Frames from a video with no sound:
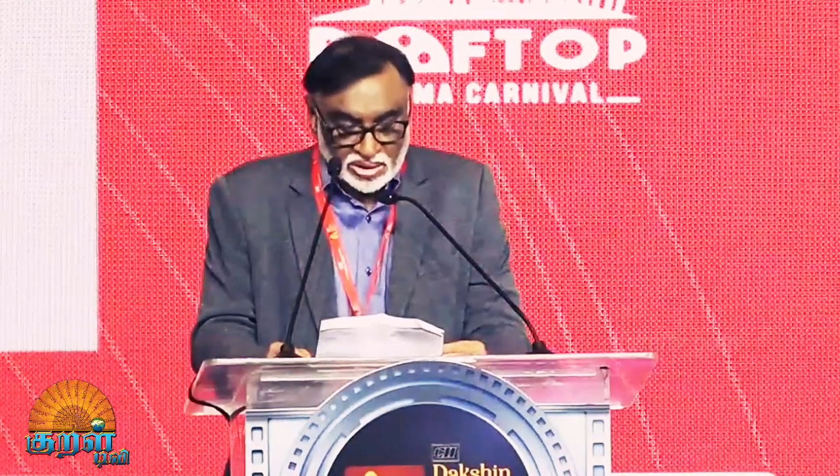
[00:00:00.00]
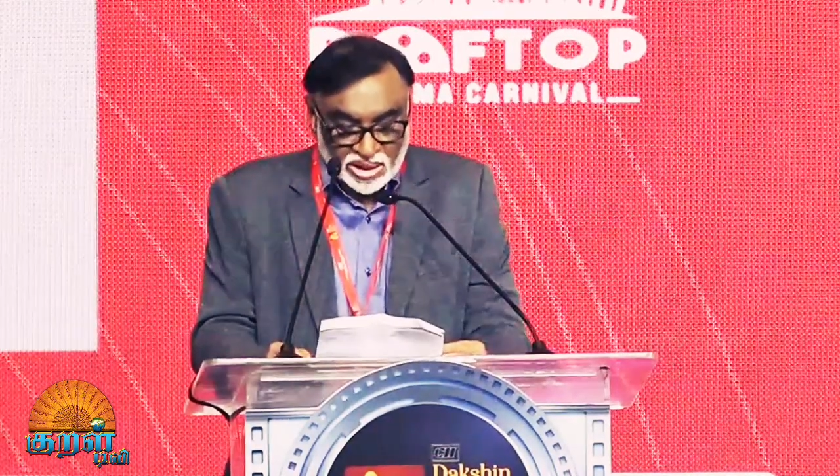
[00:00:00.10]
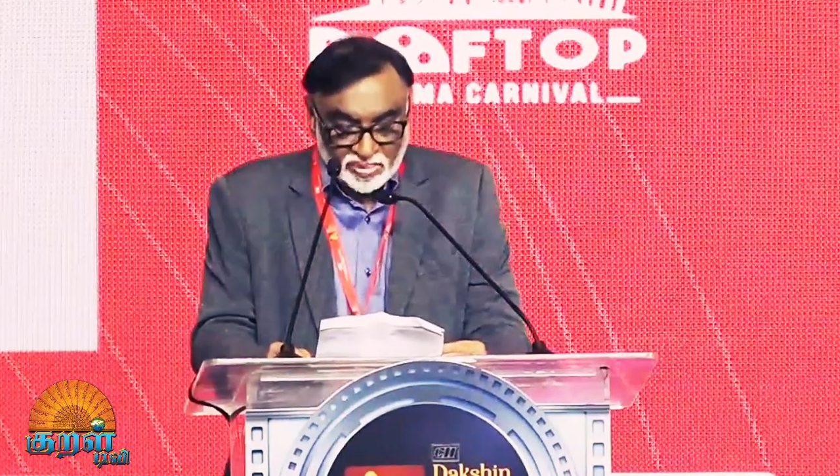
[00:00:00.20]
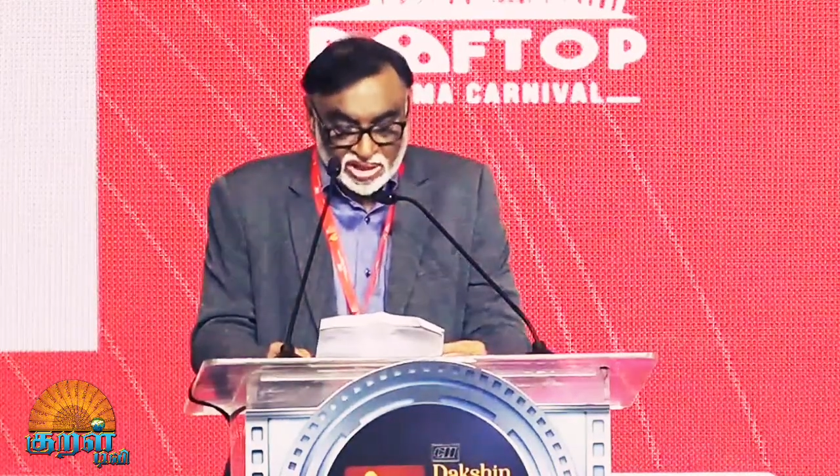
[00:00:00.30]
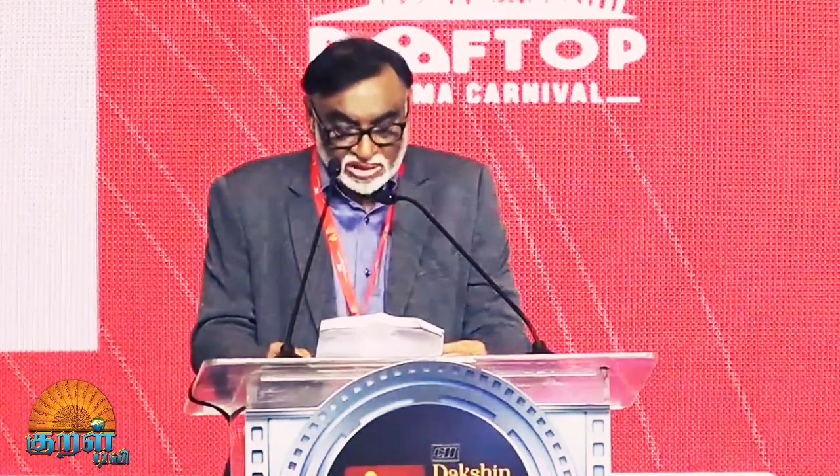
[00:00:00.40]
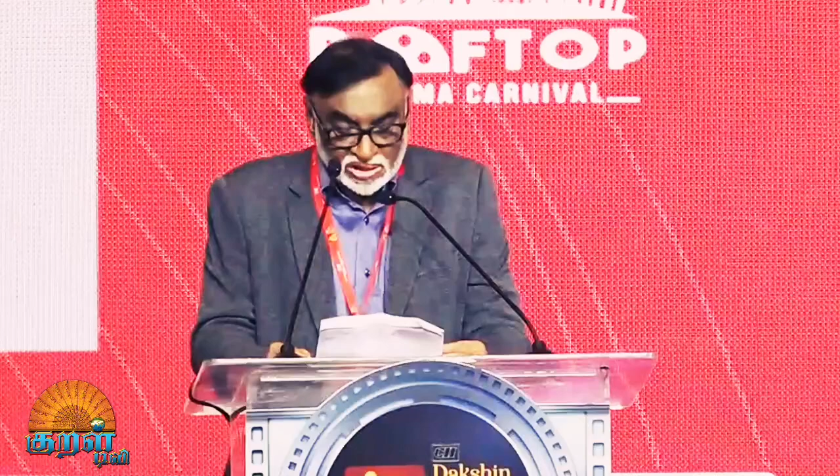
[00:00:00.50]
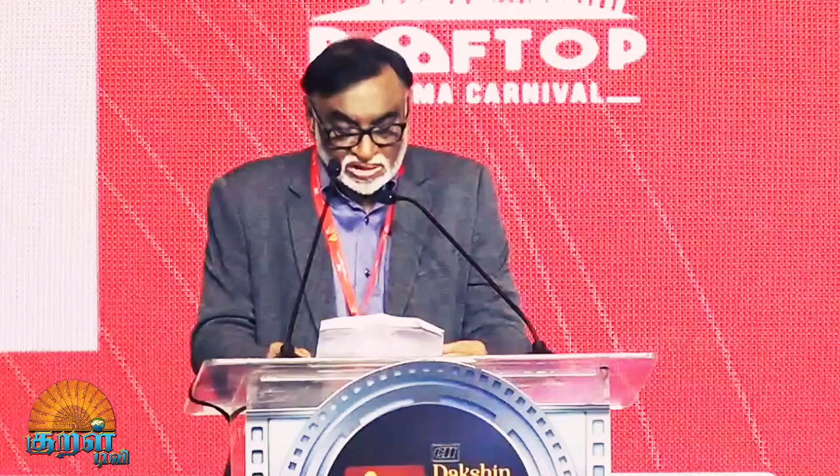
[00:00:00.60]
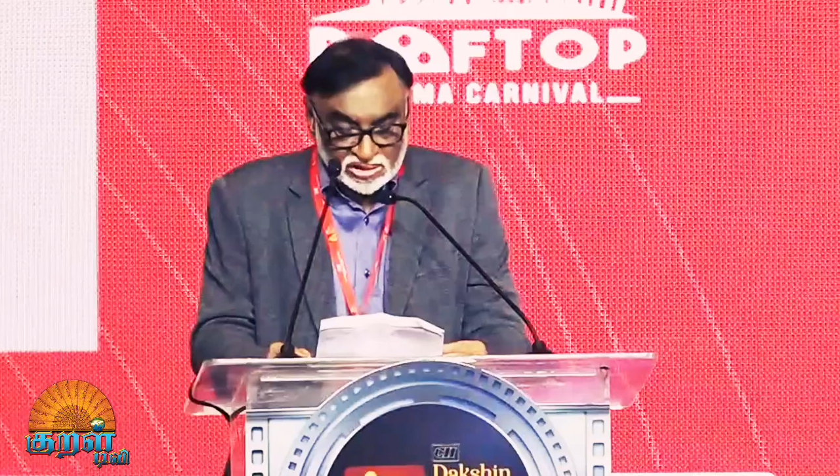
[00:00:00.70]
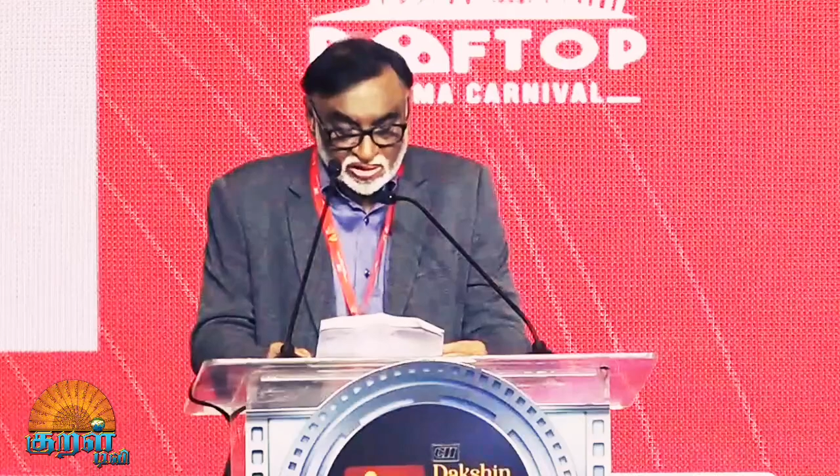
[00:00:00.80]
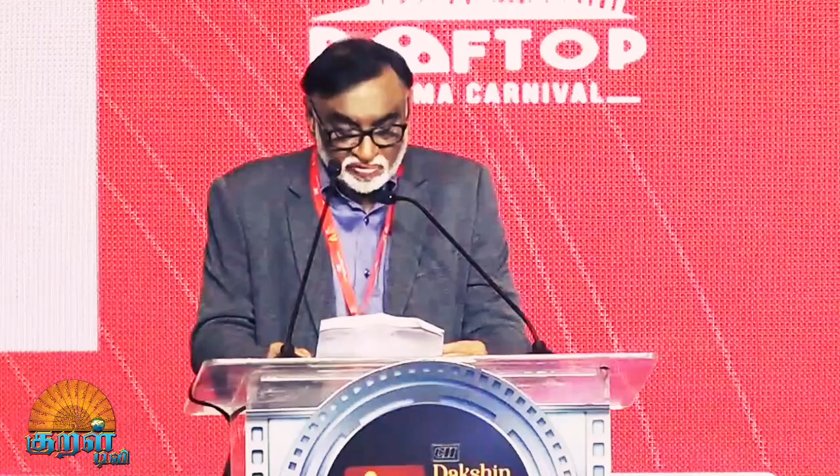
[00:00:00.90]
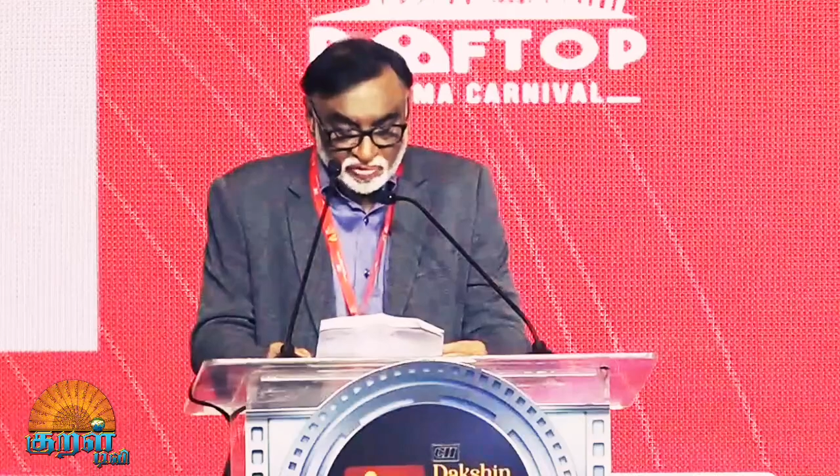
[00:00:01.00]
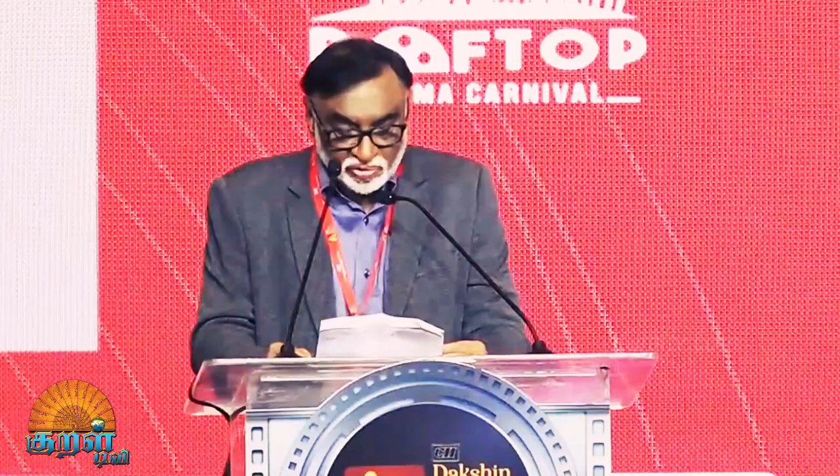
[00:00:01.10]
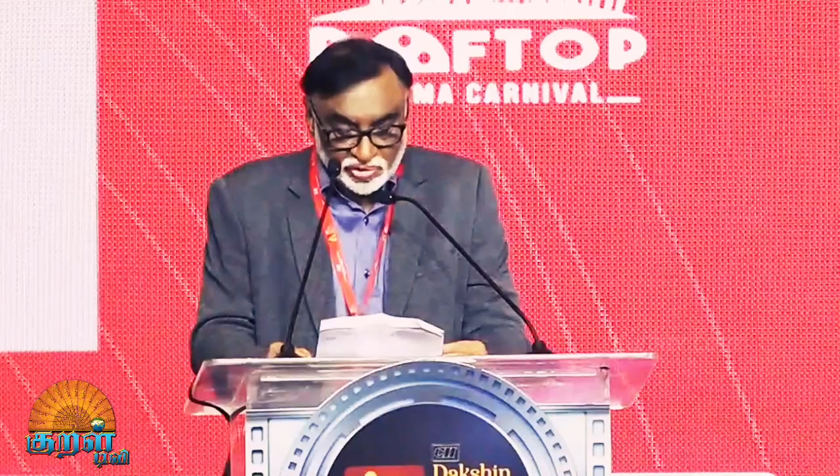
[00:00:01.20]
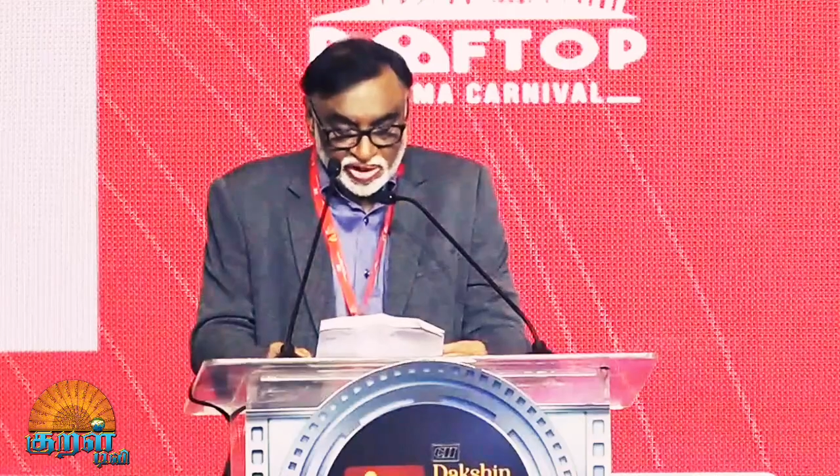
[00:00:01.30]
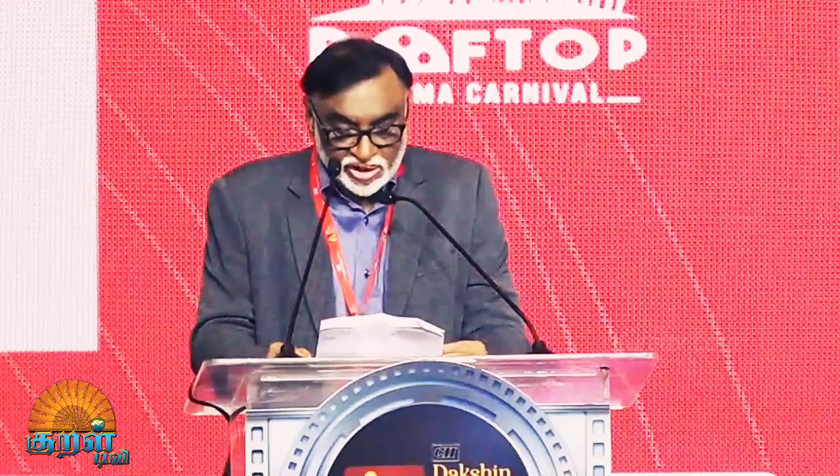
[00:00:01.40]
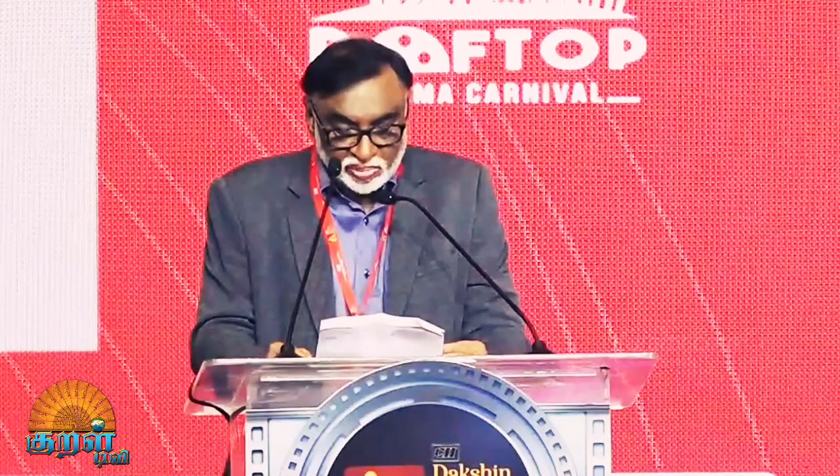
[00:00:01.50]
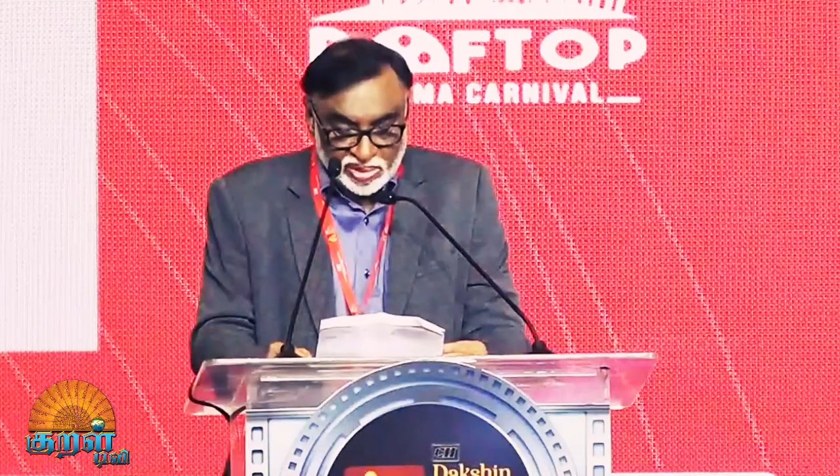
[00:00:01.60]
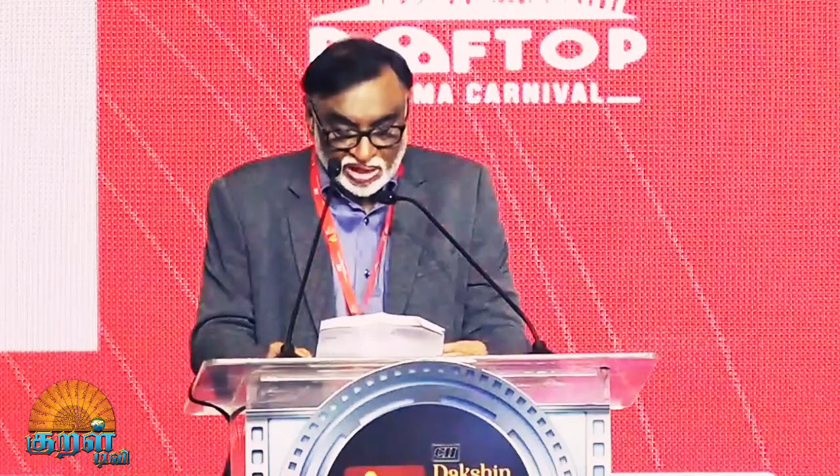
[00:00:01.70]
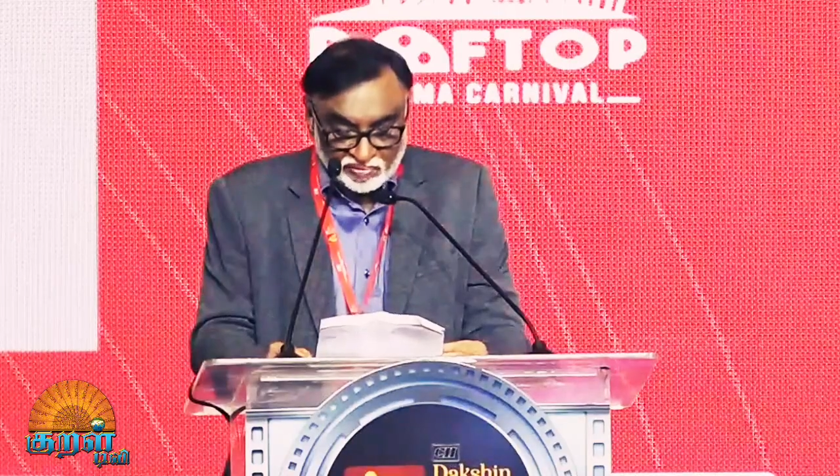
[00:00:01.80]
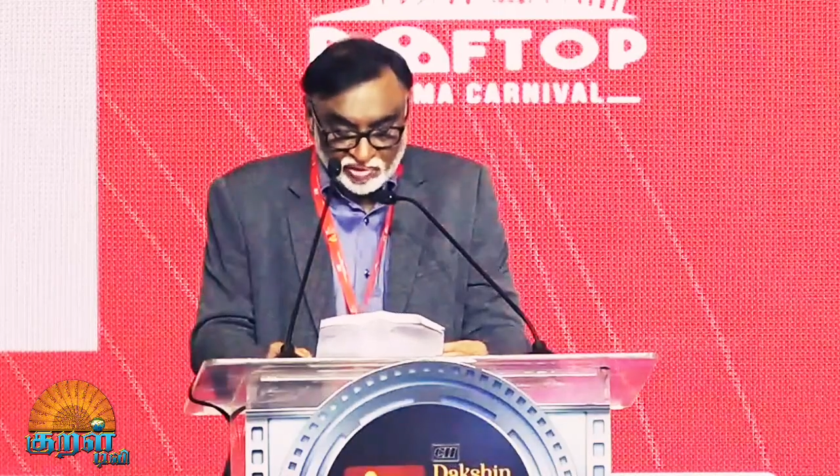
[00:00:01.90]
The emergence of
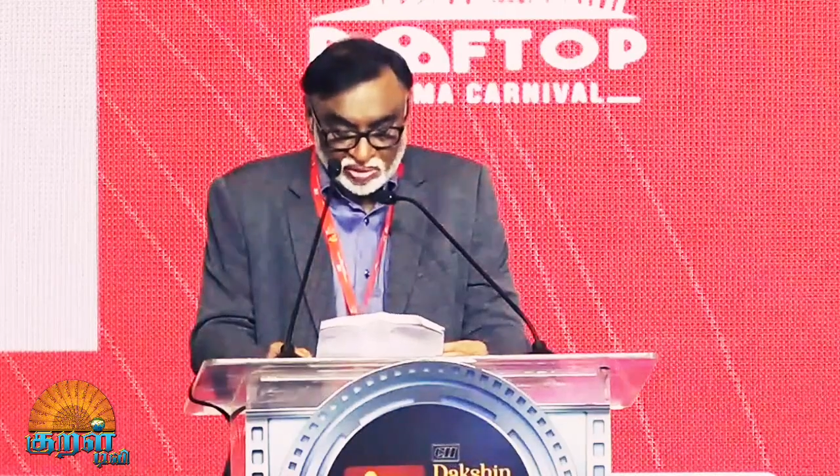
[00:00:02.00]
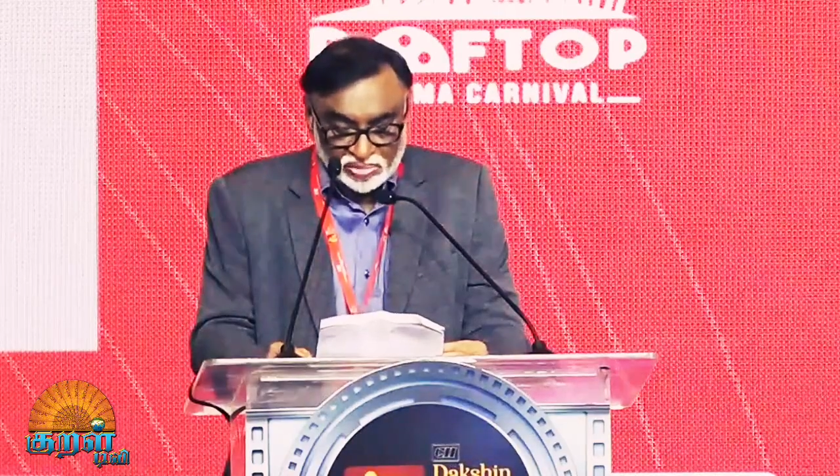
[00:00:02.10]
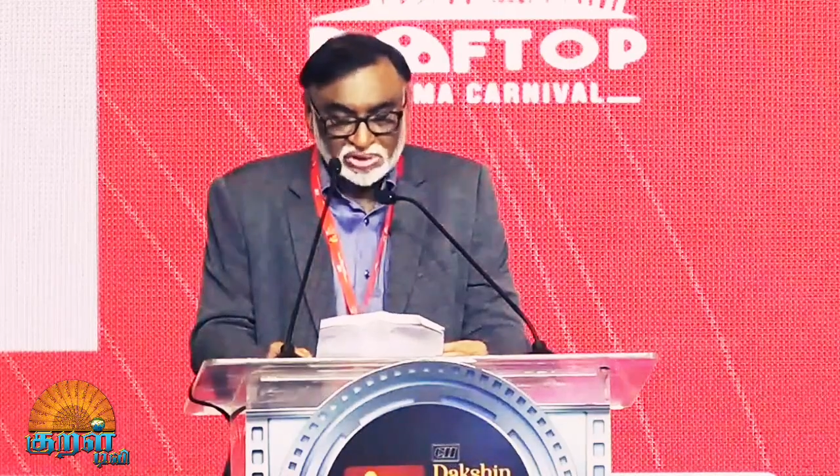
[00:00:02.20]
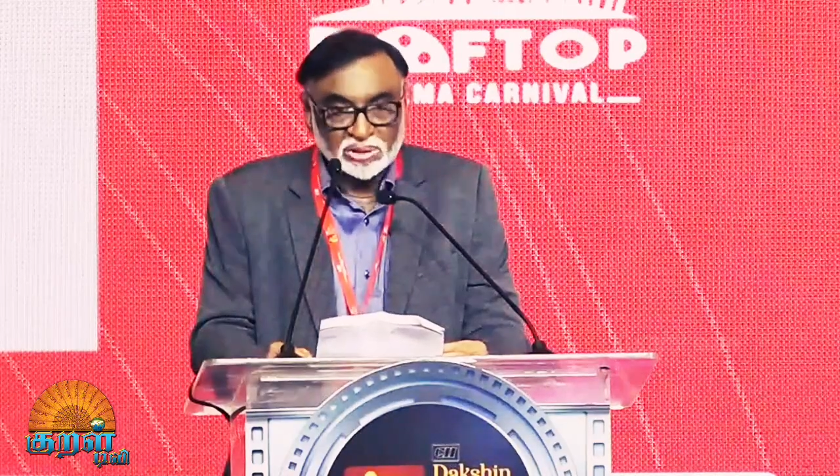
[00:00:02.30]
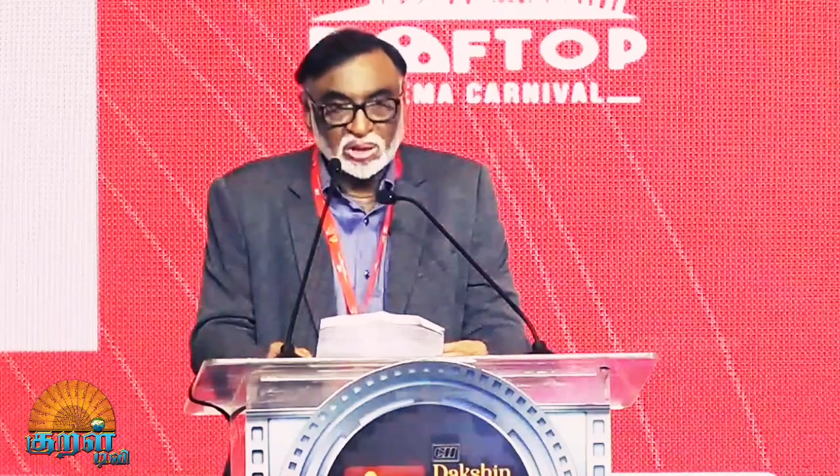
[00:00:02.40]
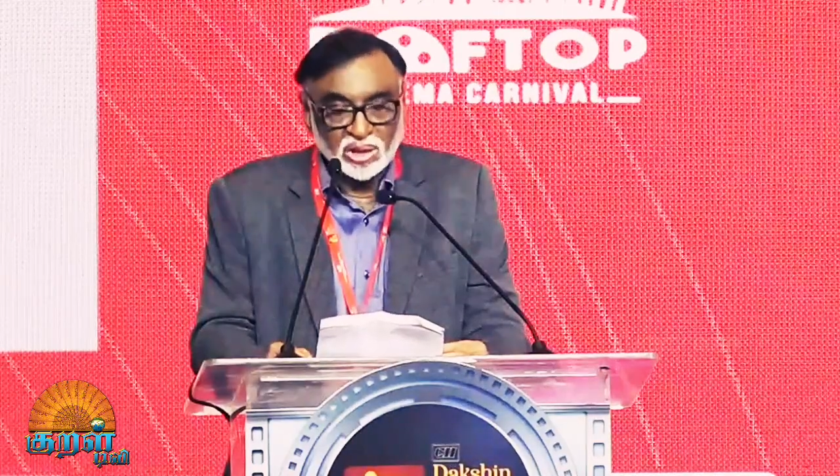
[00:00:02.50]
OTT platforms